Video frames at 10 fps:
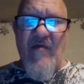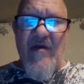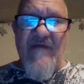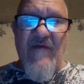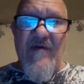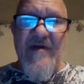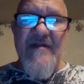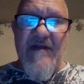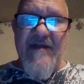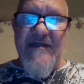We look forward
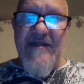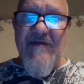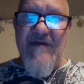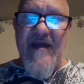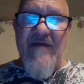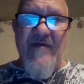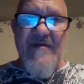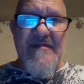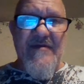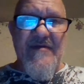to talking to you again
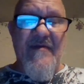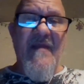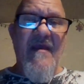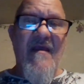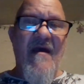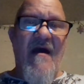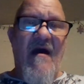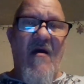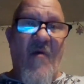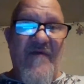real soon.
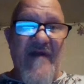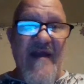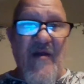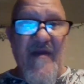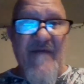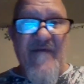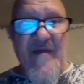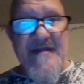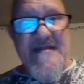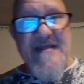Hopefully it'll be from
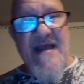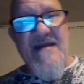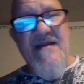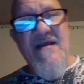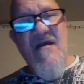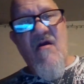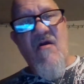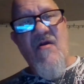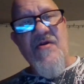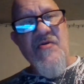inside
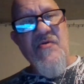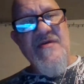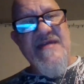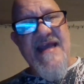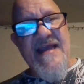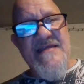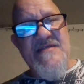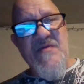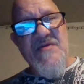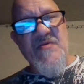our new
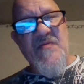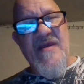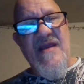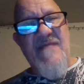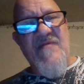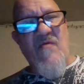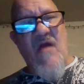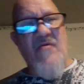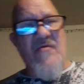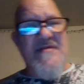digs, which will be at the
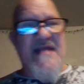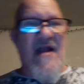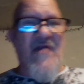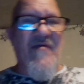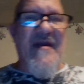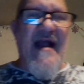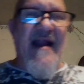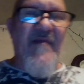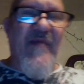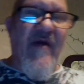Rock Rose Gallery in
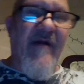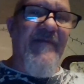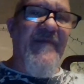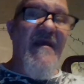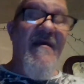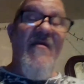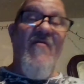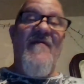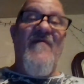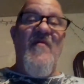Highland Park.
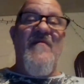Want more